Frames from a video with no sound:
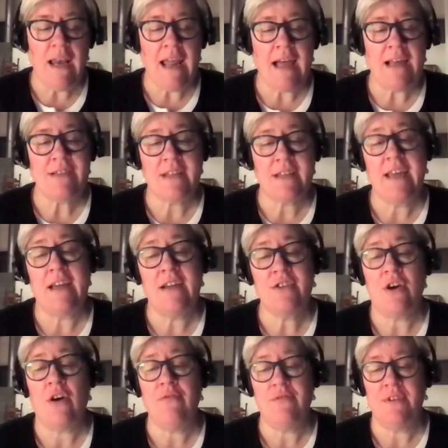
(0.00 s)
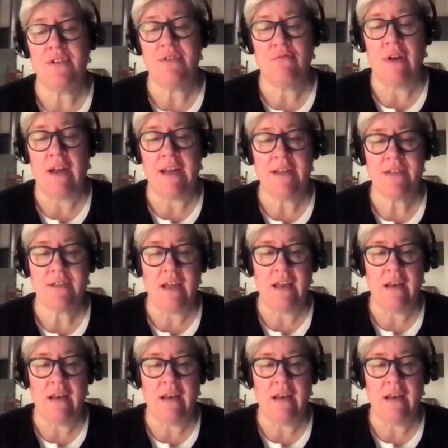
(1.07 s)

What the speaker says: really has kicked off this race.